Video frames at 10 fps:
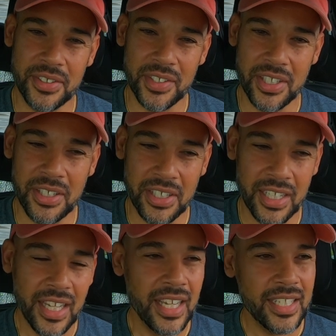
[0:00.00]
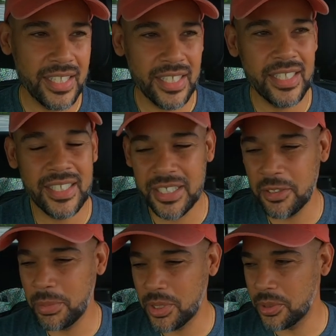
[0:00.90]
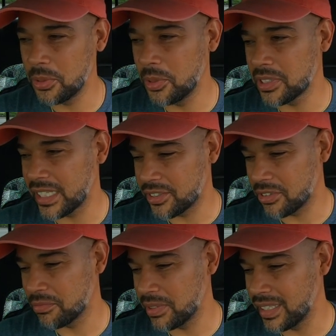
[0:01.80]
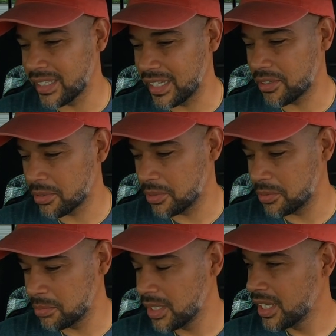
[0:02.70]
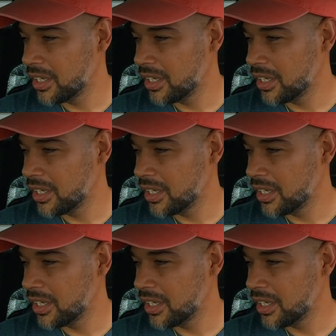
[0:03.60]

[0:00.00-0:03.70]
of the car? Yeah, it would be cool because I don't really like chrome,